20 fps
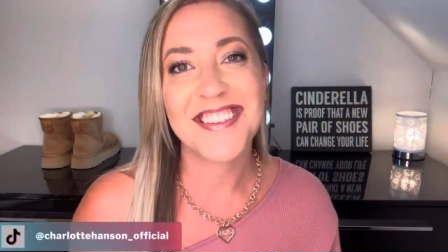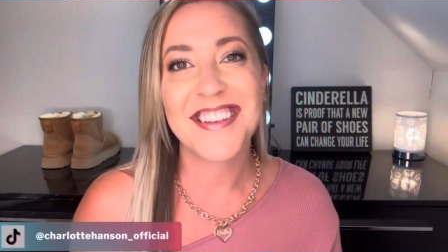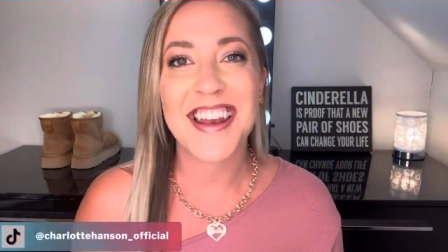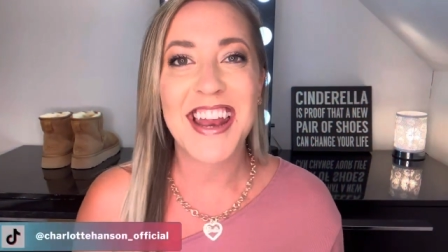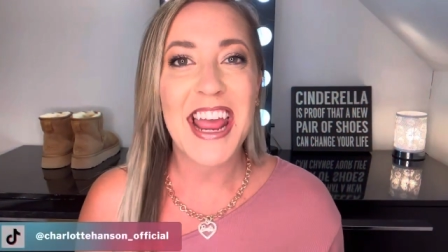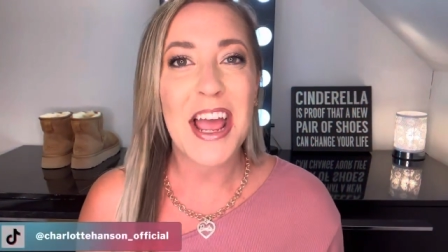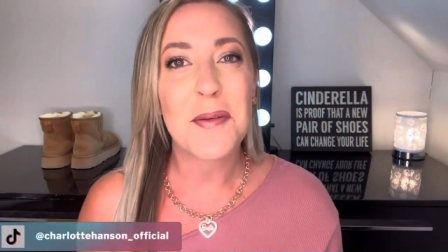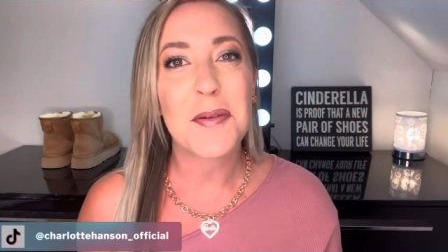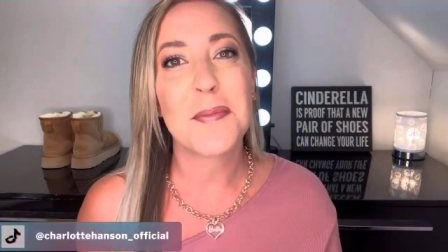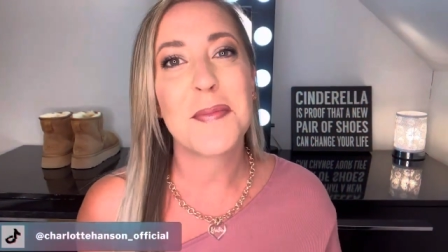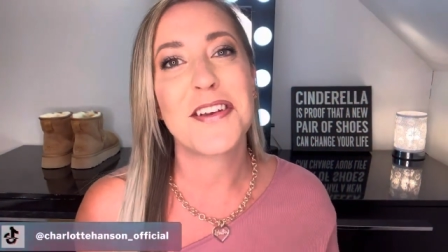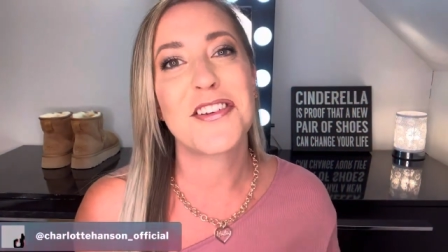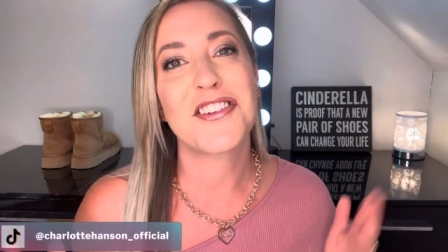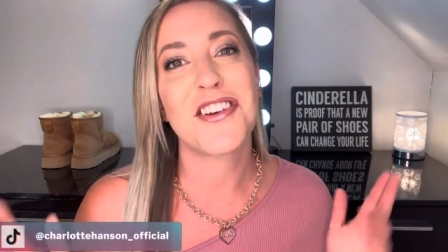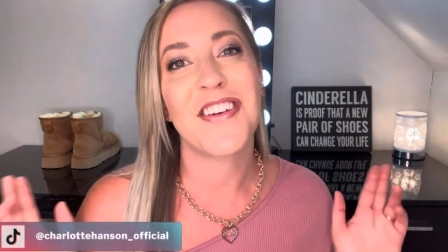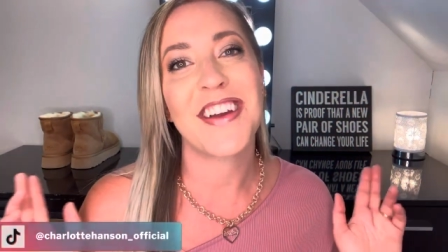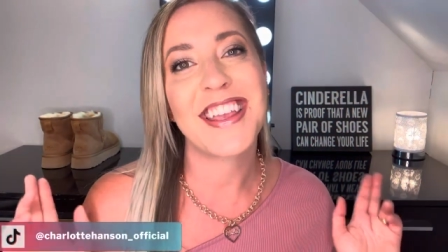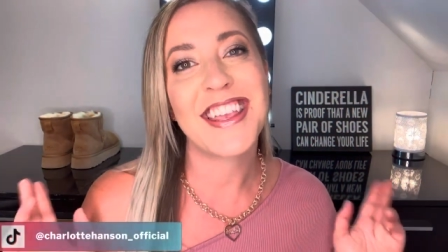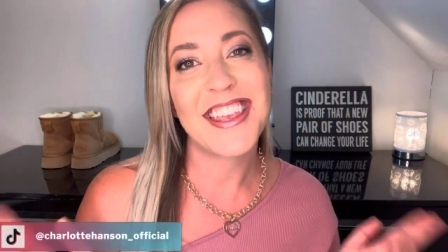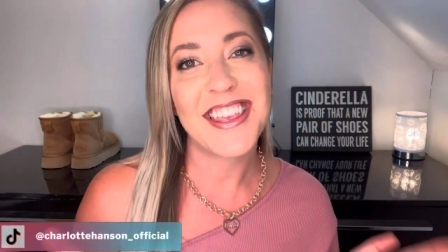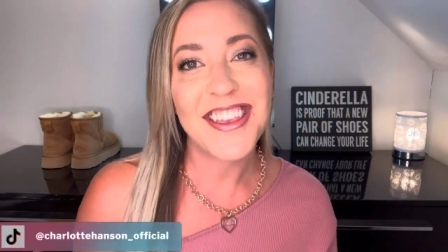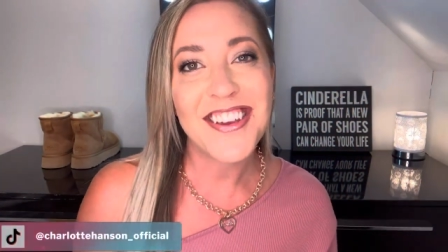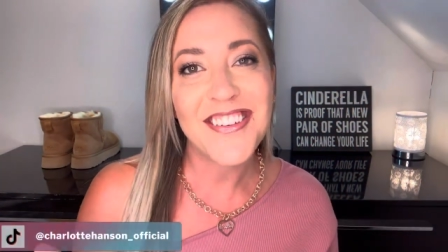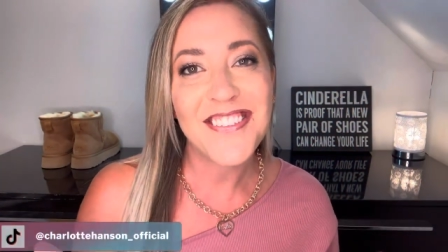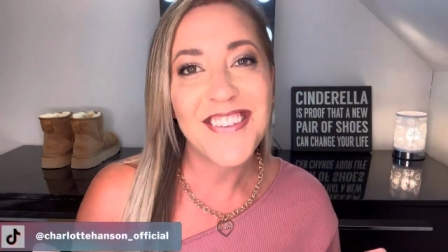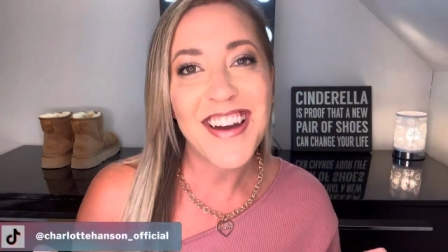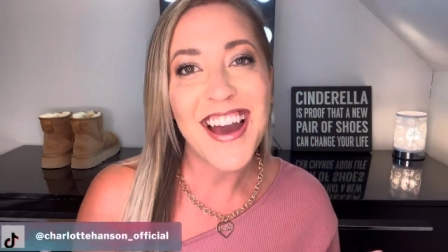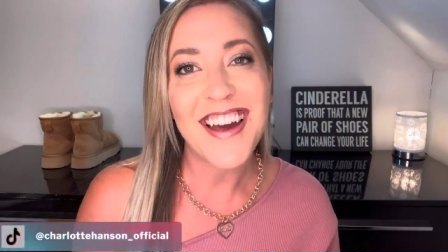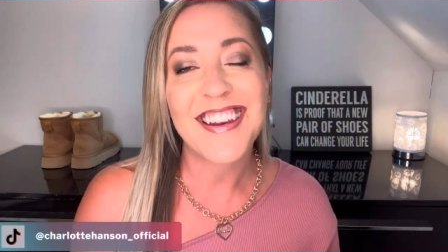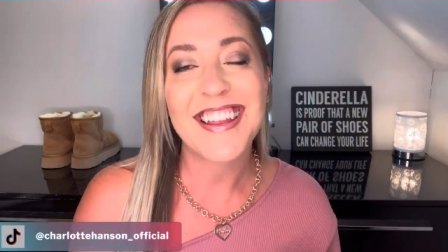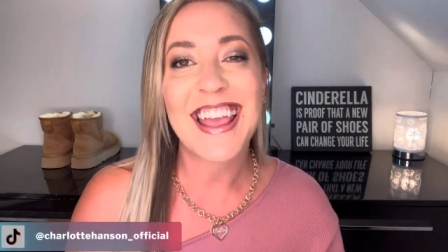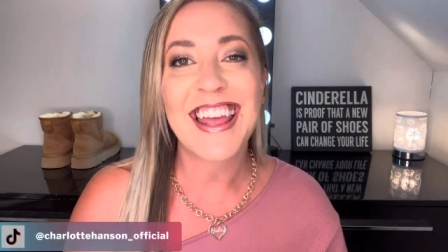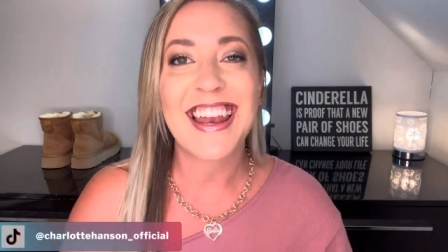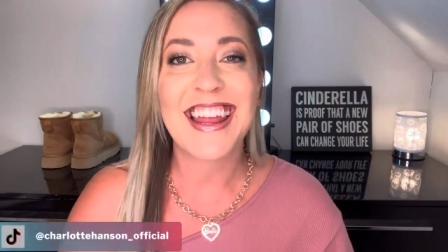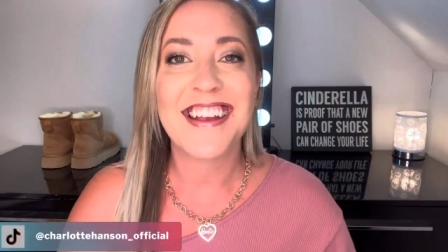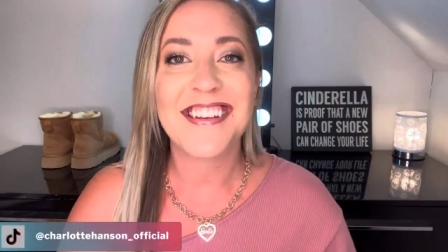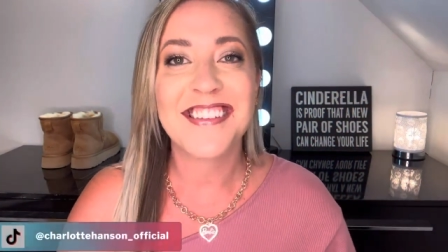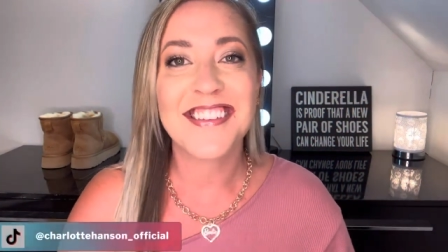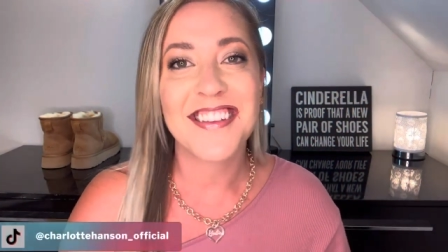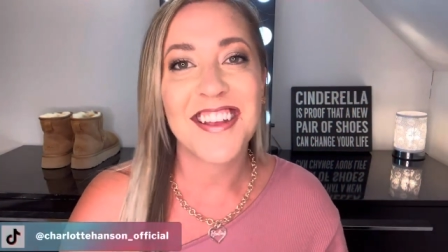Today I'm going to be showing you how to get
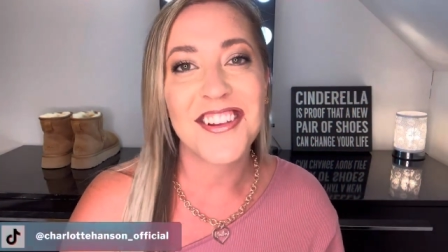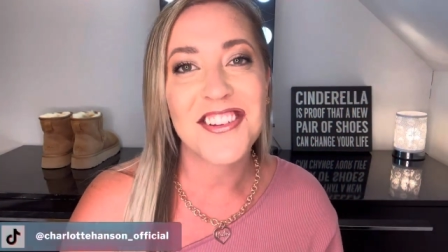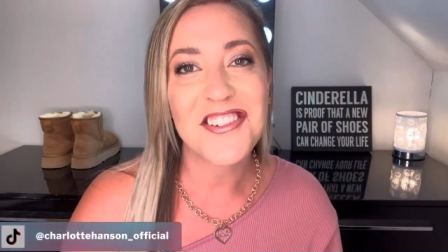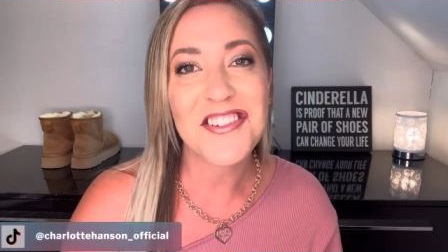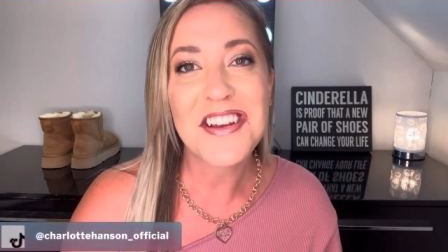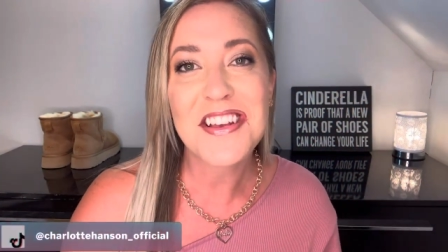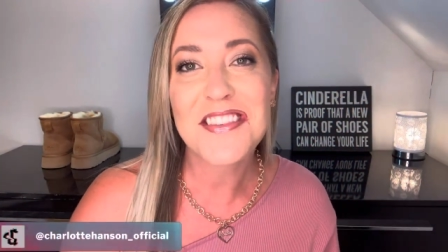a sultry,